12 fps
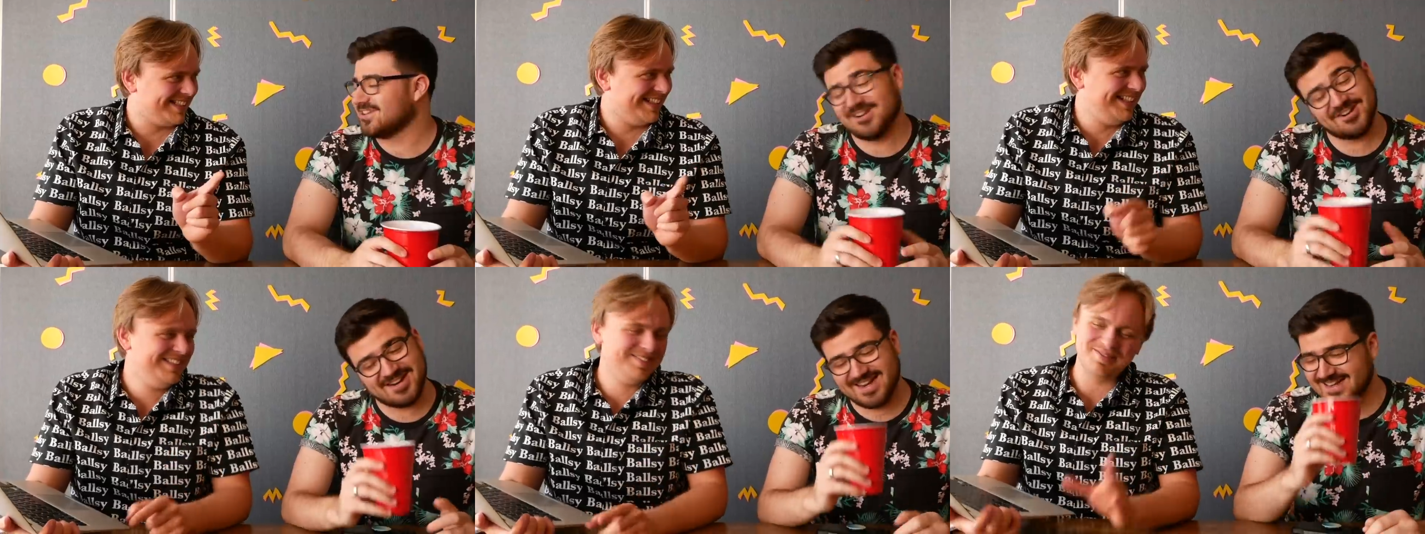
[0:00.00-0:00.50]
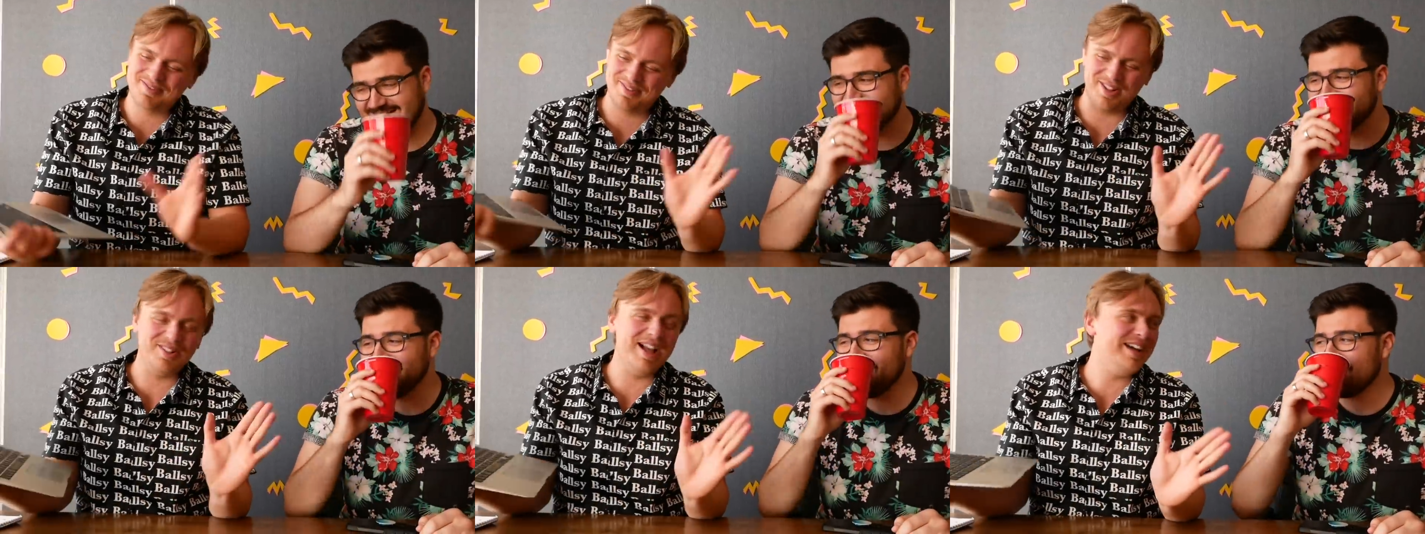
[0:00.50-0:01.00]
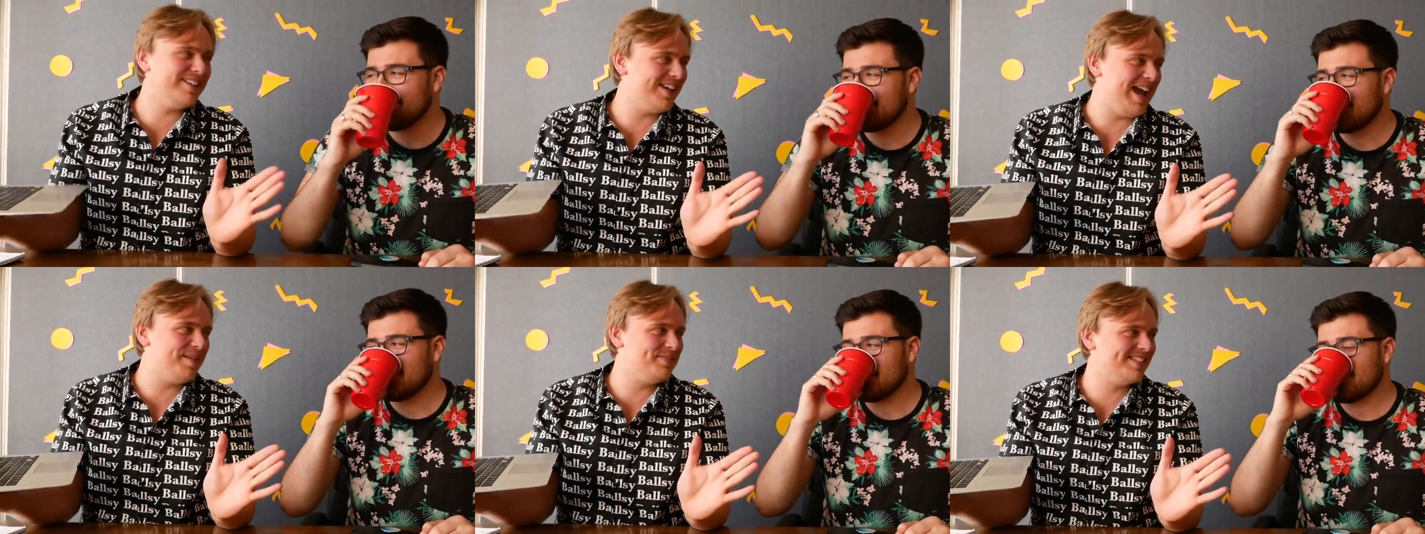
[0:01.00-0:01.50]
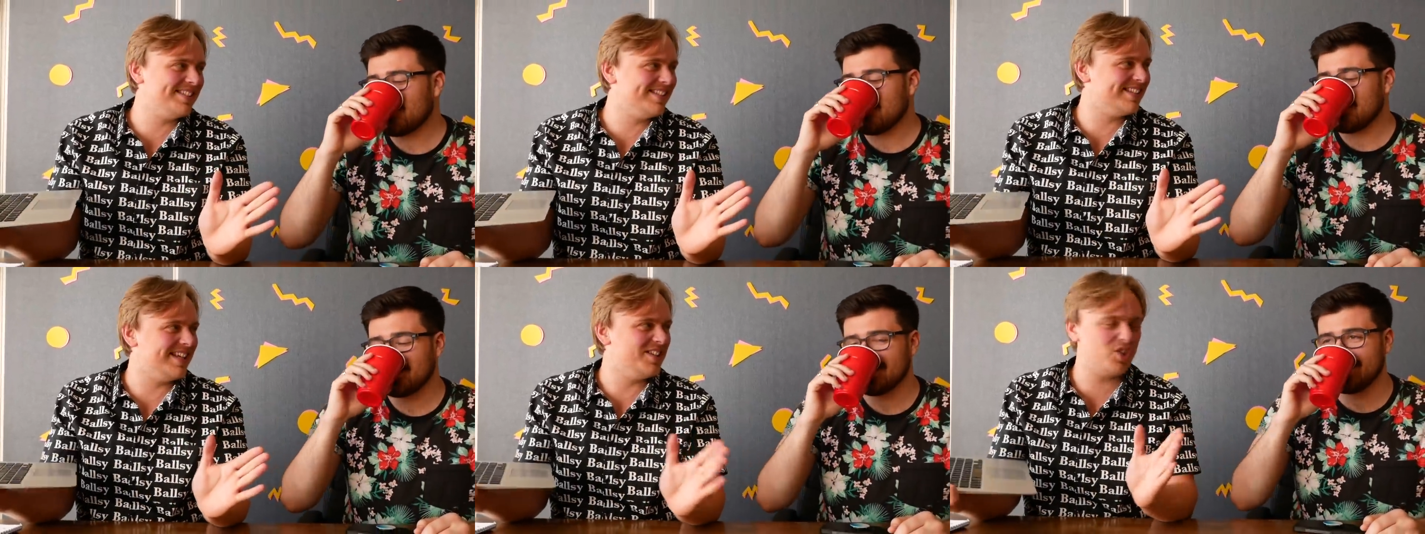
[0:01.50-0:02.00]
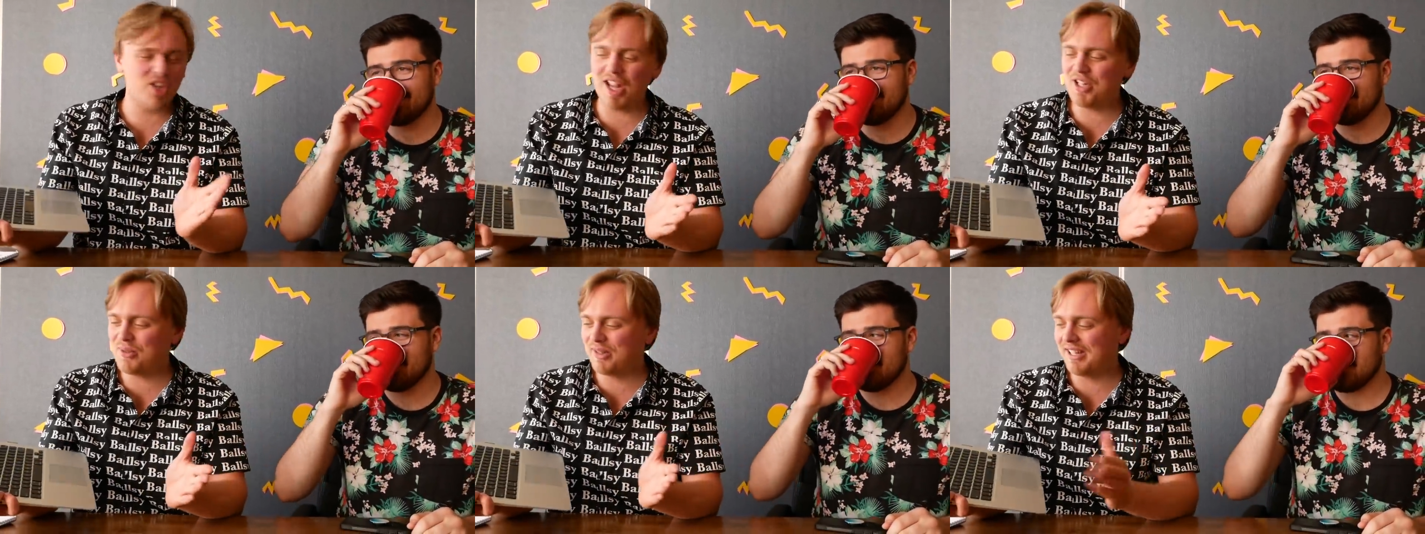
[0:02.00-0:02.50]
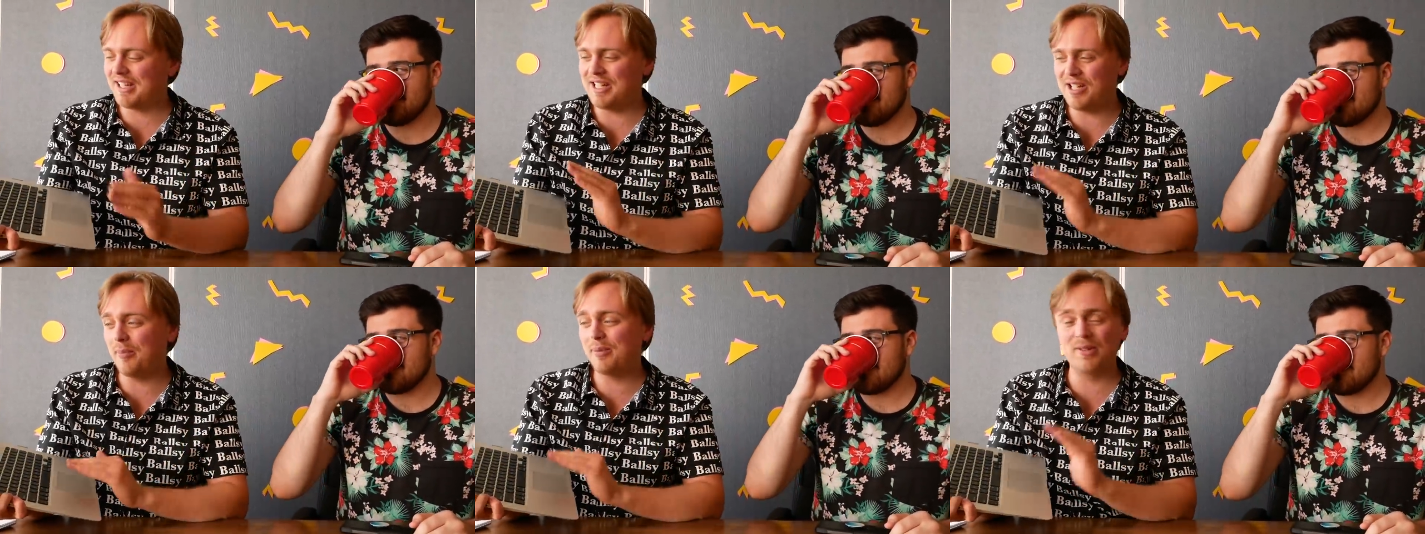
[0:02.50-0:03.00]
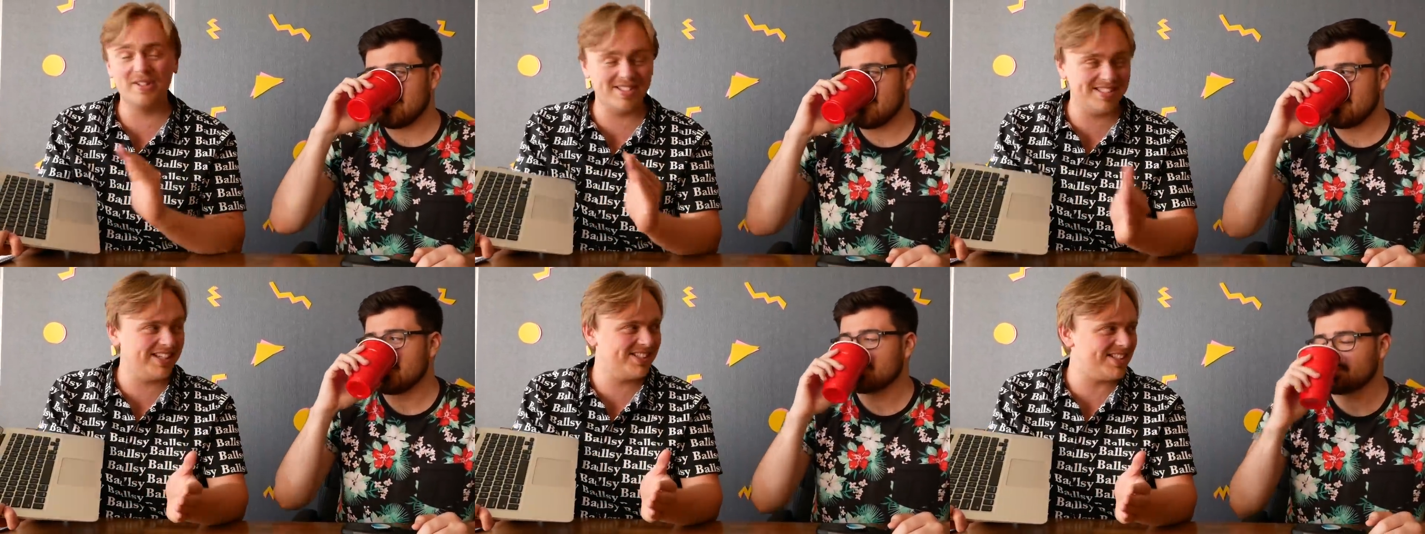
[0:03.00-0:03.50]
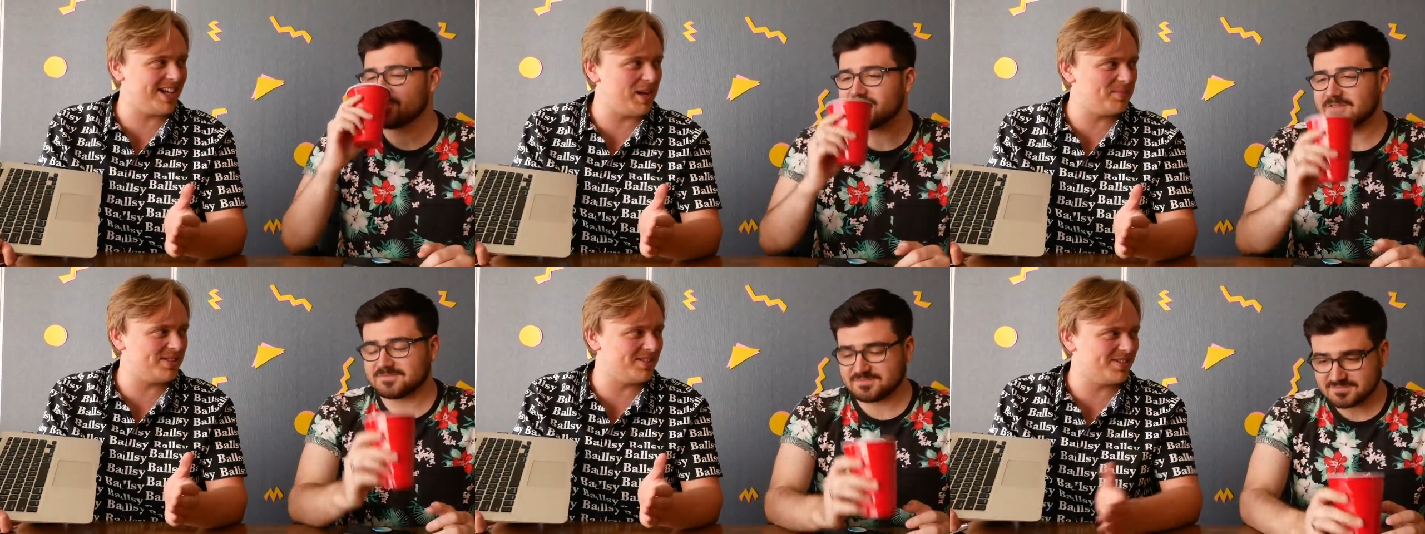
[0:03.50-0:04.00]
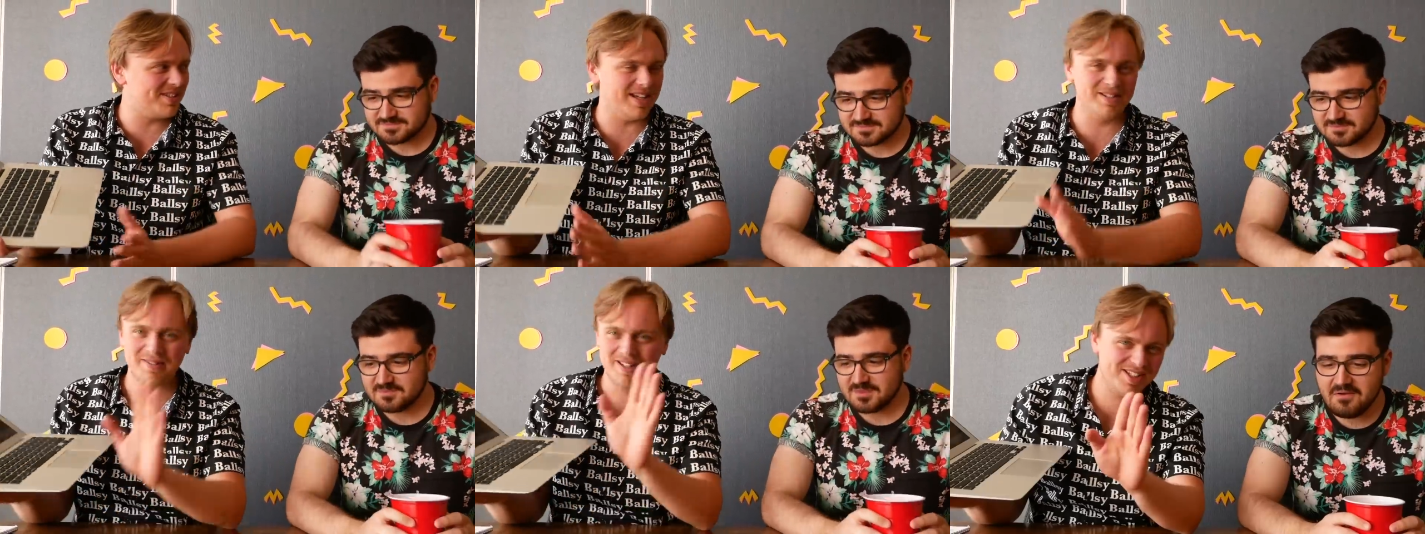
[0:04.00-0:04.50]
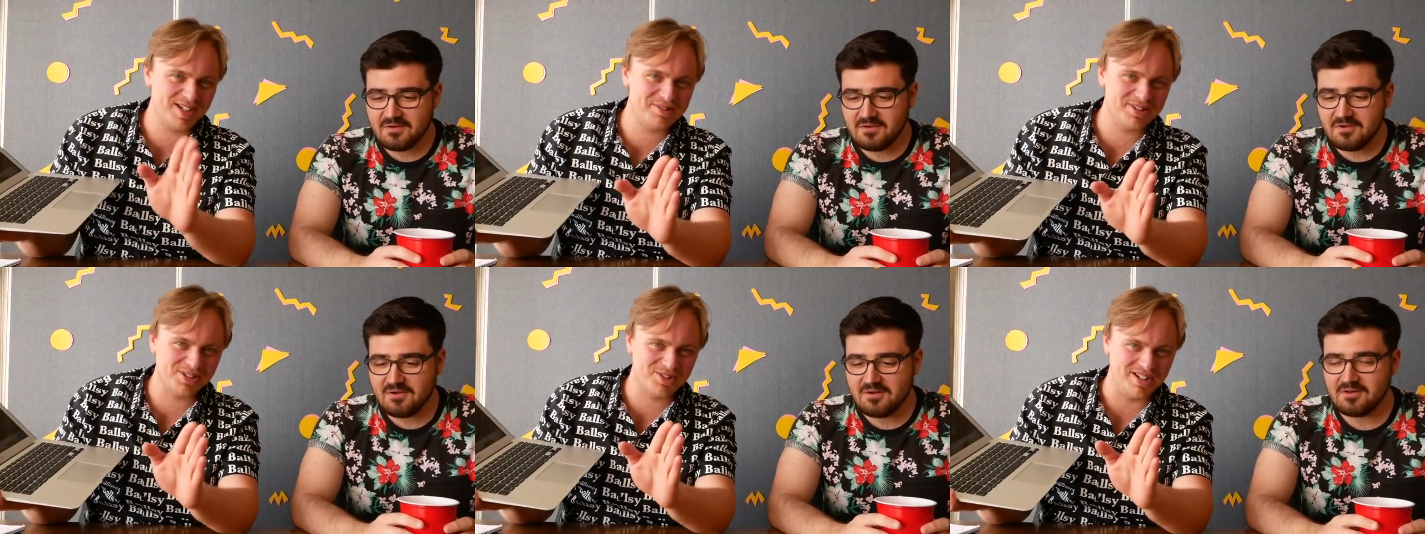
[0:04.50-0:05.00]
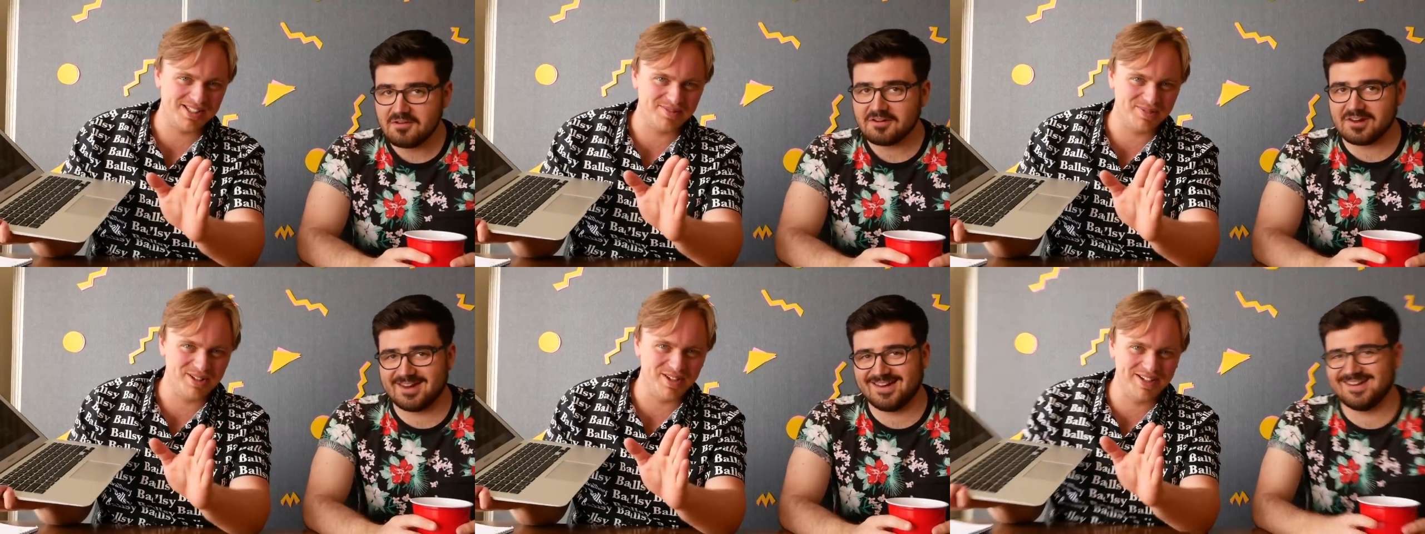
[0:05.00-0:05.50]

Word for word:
Speaker 1: after? Alright. A lot's happened since then. Genuinely, he uploaded six times since then. Stick with us, Chris.